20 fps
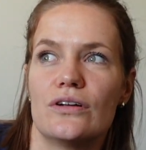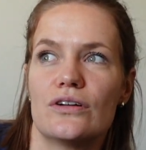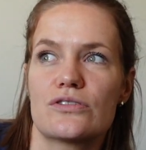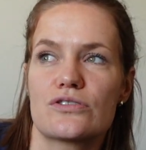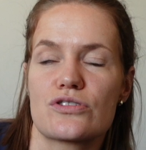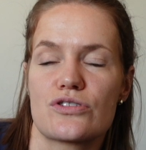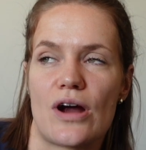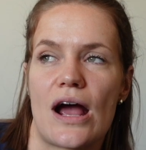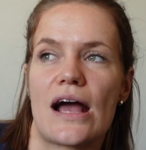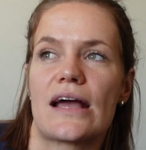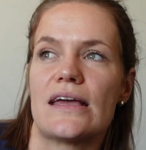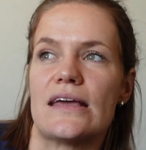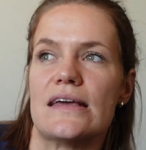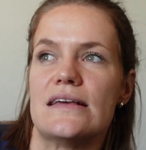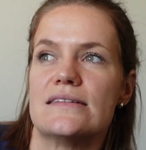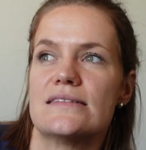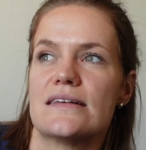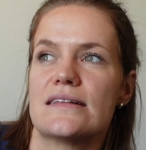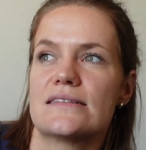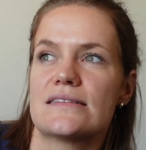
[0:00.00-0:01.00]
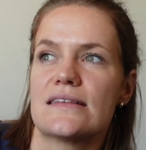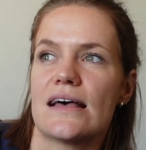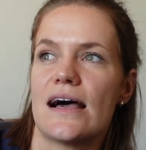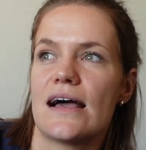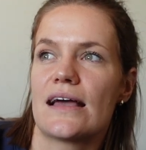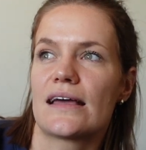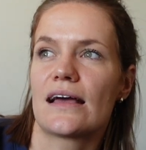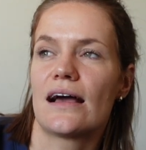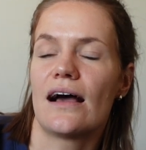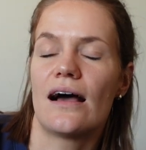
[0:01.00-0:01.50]
trackies. It's
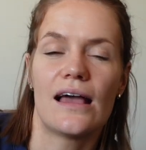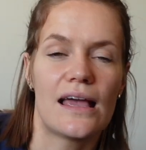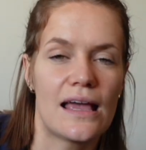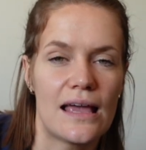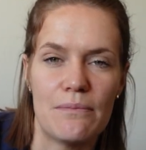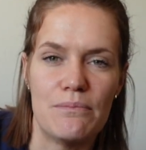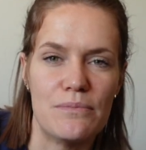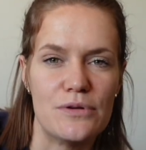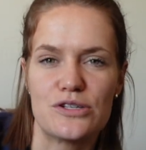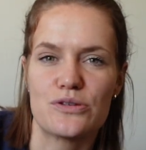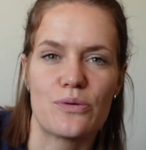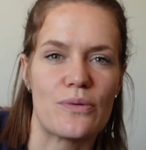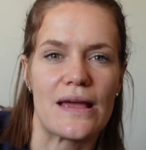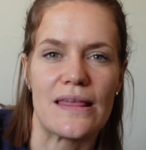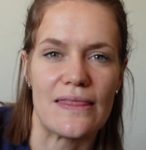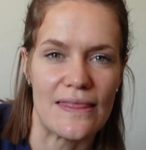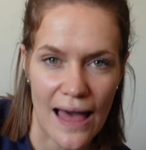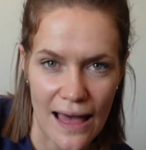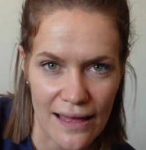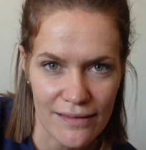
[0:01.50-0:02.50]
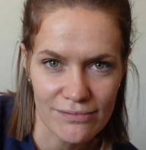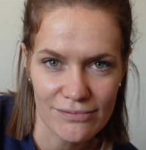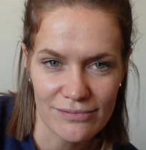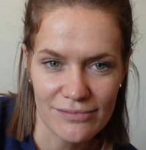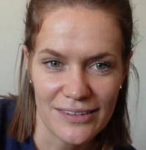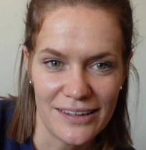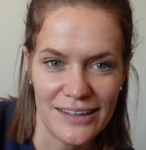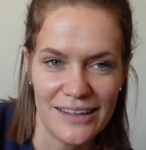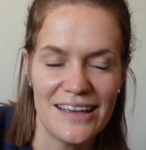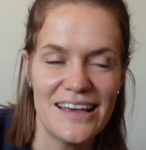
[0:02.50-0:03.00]
like in between that.
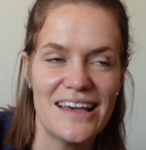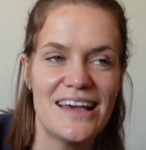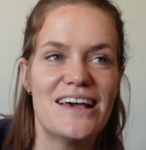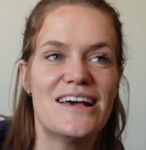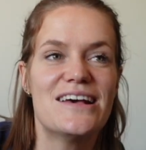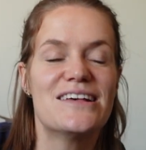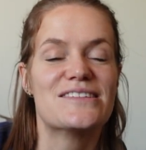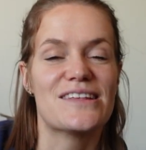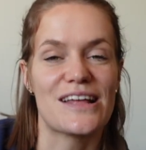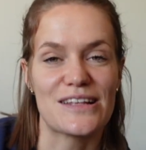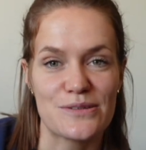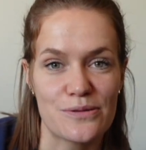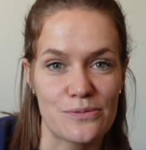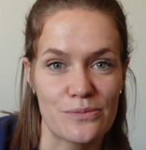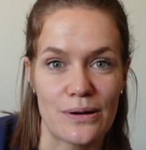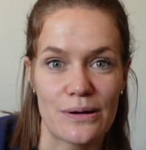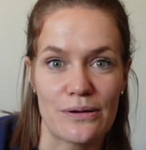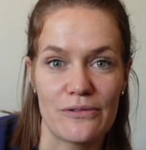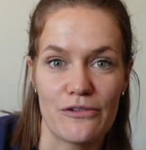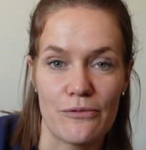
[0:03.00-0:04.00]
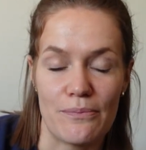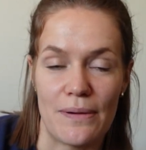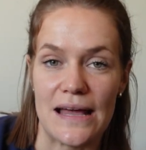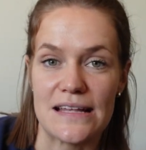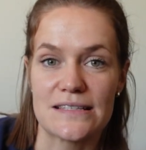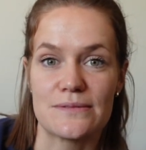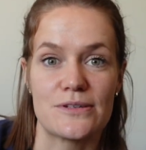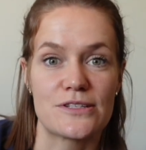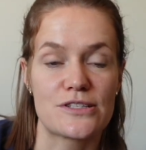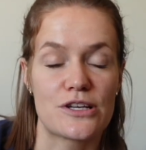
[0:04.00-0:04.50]
So that's what I'm wearing for
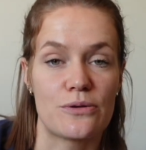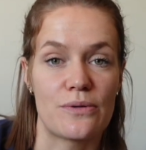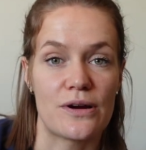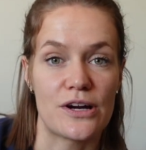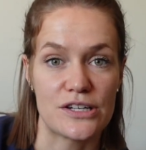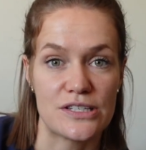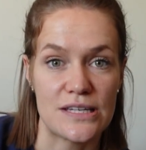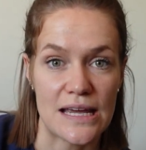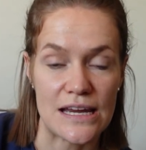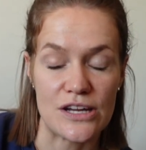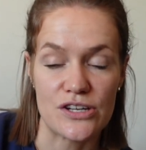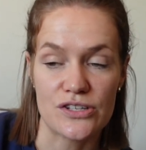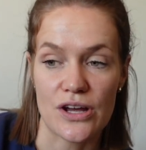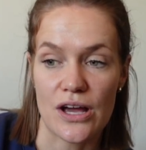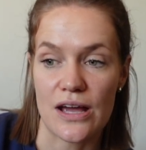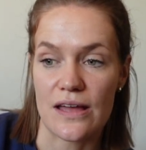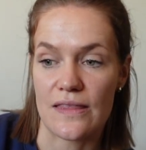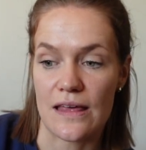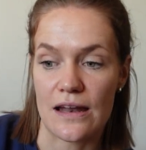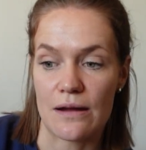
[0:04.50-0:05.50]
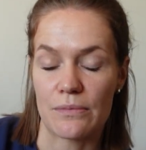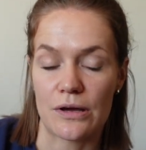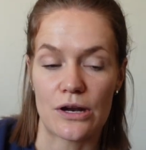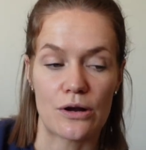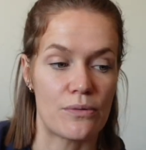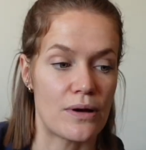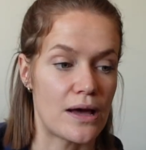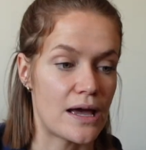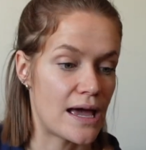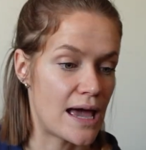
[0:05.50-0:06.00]
pants. I'm just going to wear a t-shirt, and then I'm going to
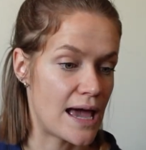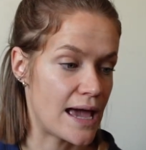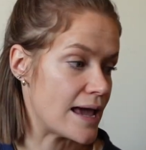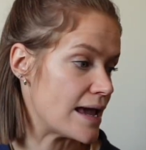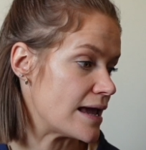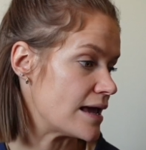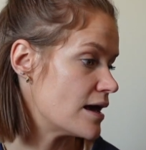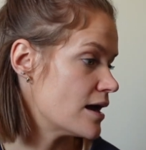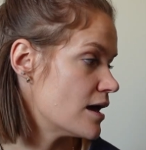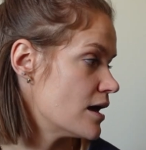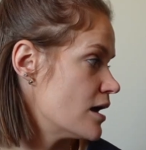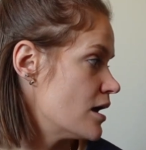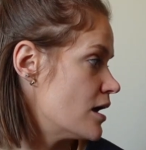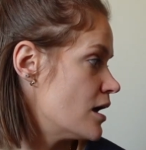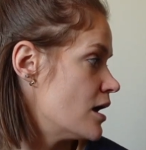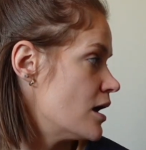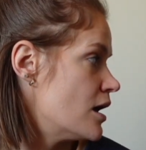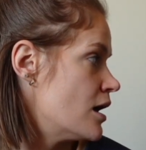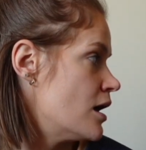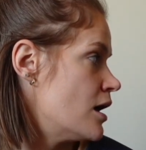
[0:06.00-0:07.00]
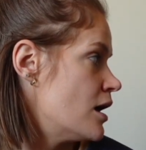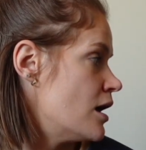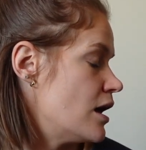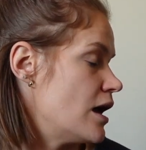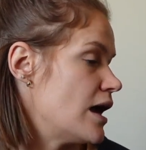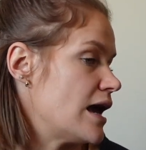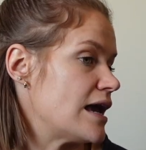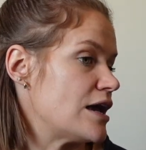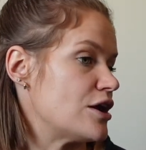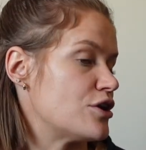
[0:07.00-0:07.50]
wear
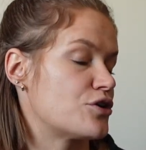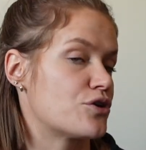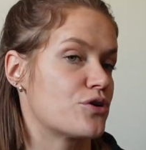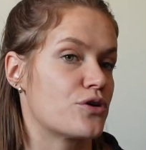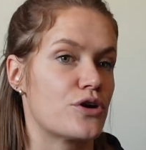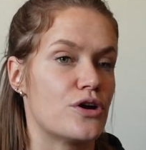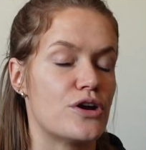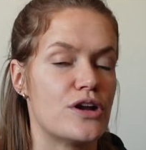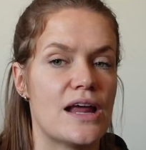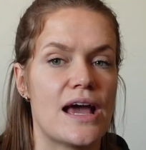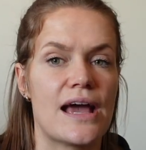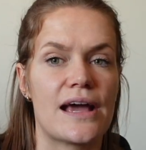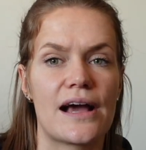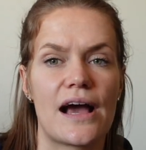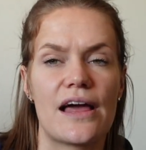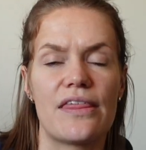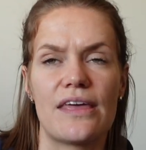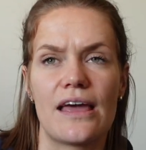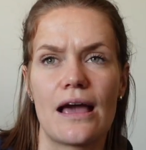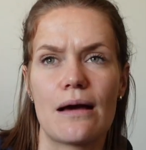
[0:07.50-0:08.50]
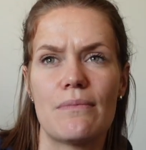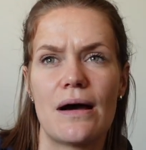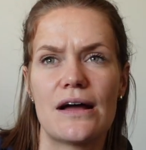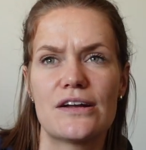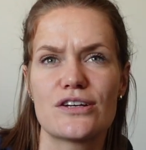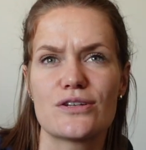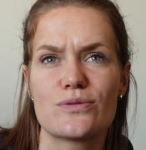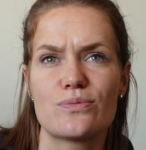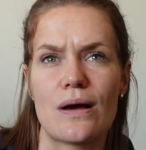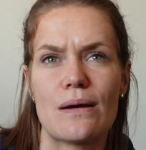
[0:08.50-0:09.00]
a crew neck. I think I might
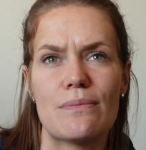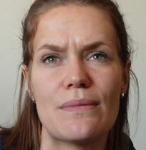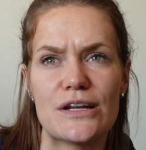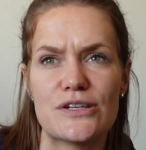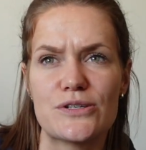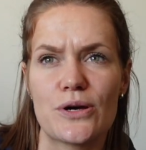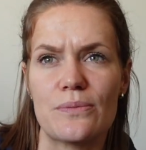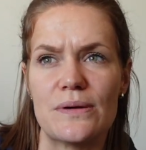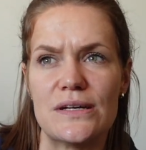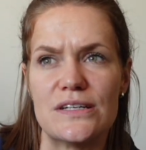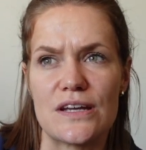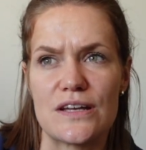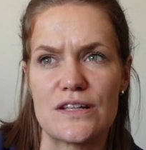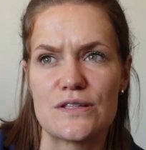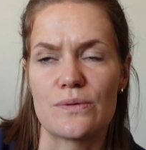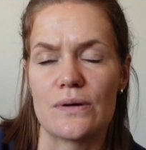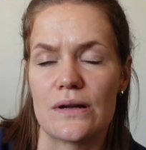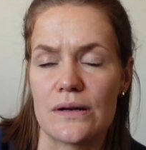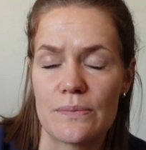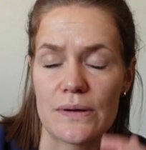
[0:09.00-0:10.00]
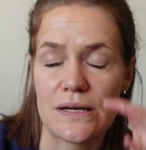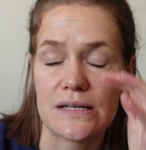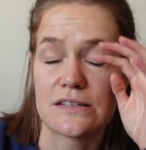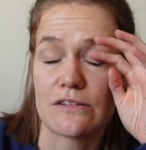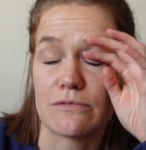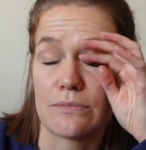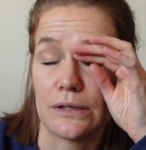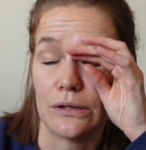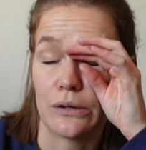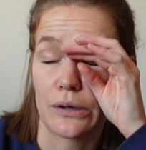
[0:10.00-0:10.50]
just wear my Tommy Jeans one, because
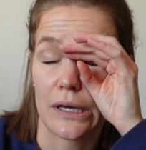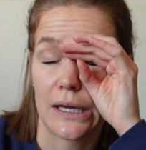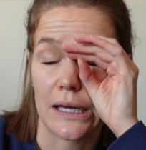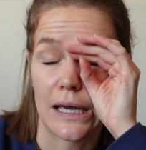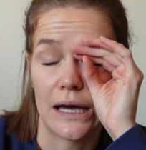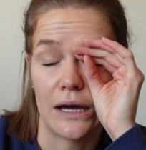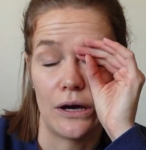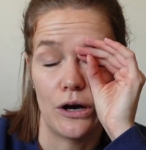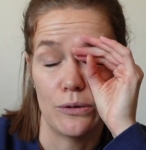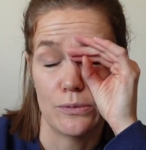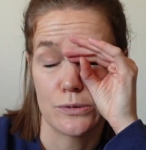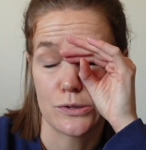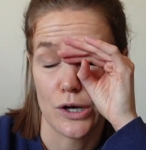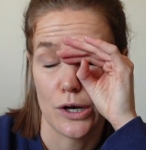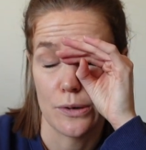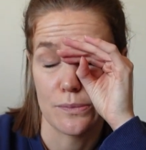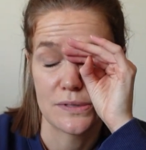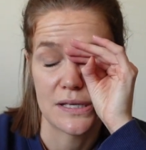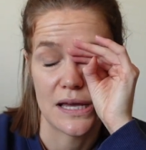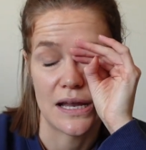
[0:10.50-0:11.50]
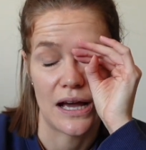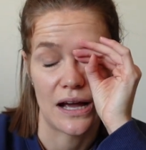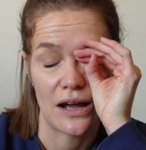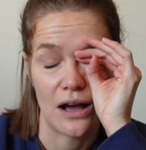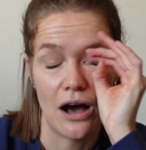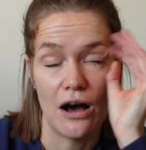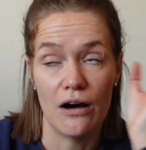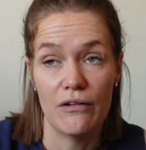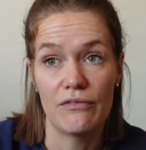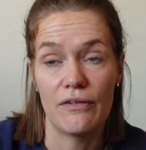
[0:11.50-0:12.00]
I've been looking at op shops and I
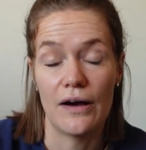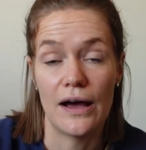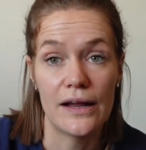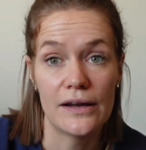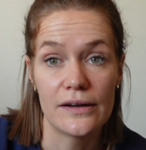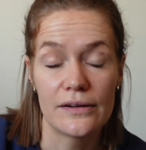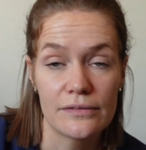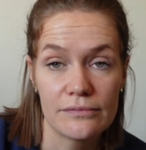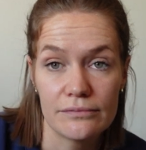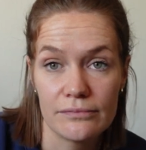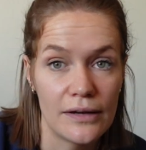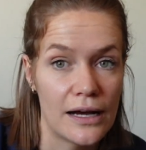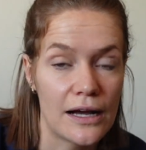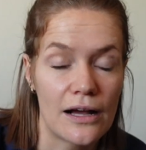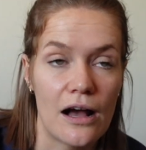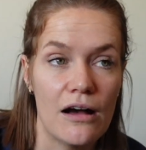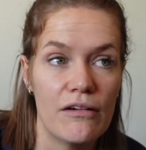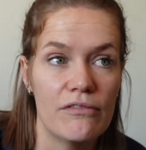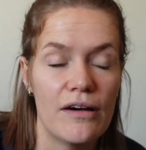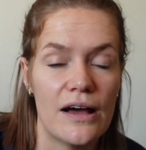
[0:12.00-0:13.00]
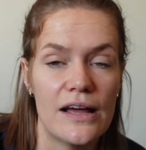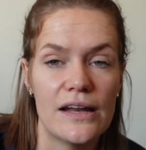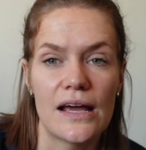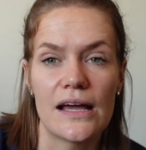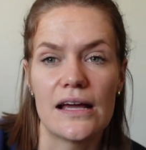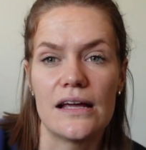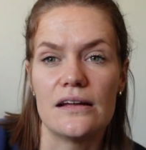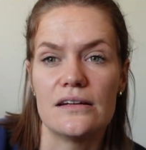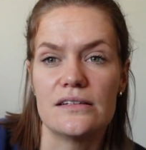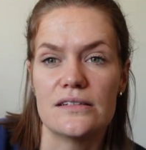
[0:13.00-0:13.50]
can't find
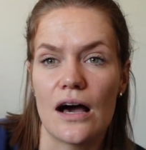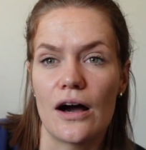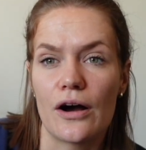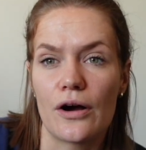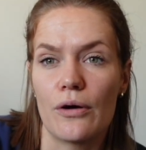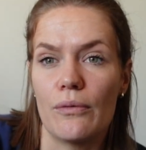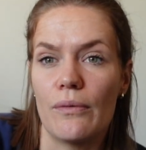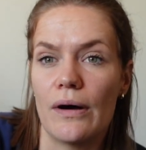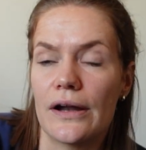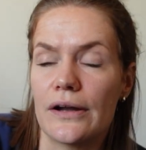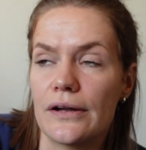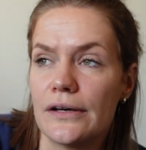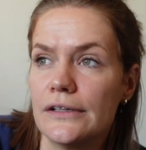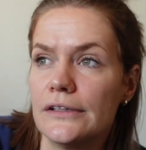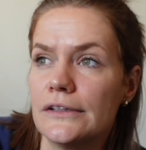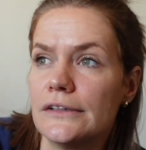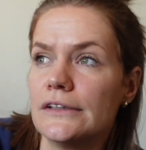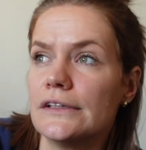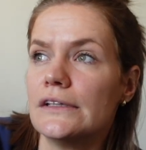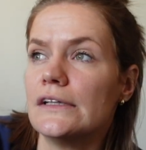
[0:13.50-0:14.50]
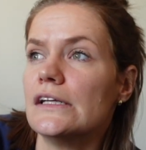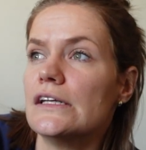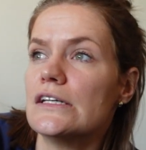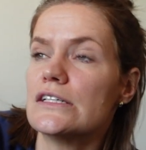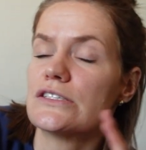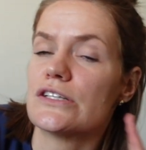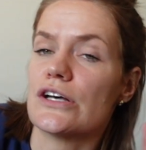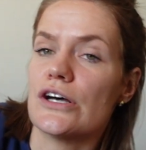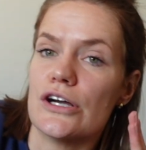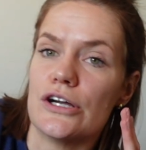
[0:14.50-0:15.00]
a darker one.
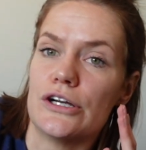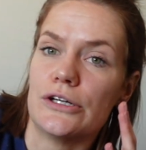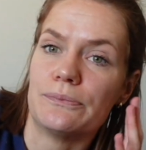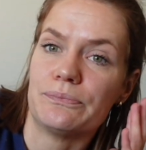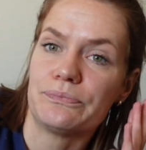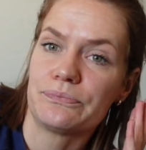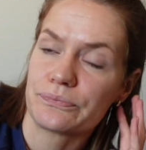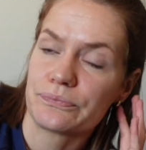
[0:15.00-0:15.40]
So